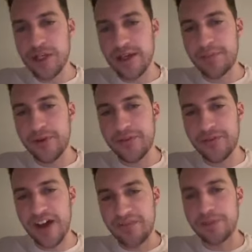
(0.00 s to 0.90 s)
and I put
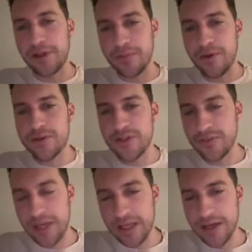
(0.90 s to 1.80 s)
five blood emojis
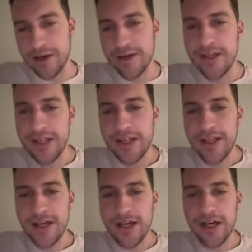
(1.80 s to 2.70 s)
right here
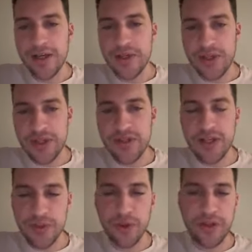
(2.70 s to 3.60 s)
because uh, it's
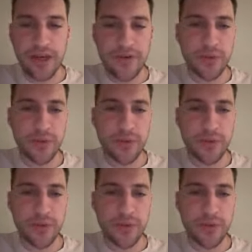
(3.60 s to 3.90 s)
it's worthy of it.